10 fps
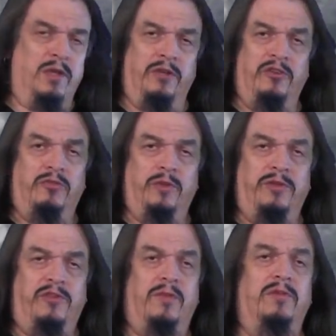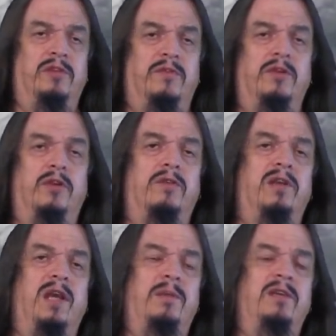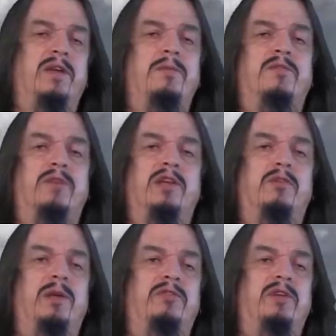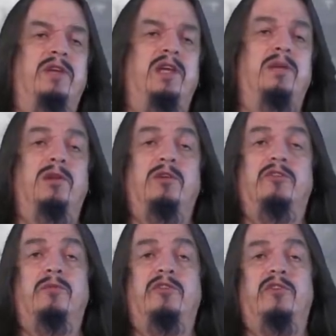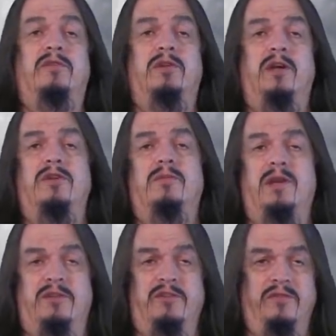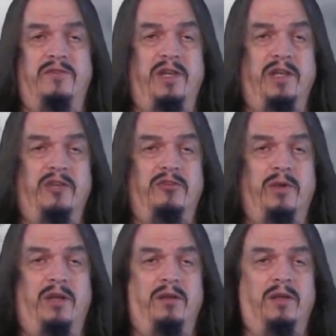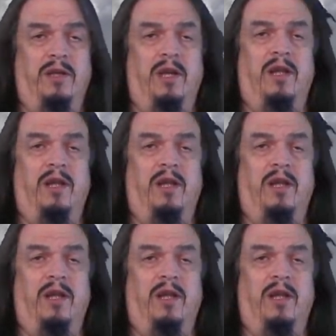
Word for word: Not just with several different overlapping types of radiometric dating, but also with several other methods of dating as well.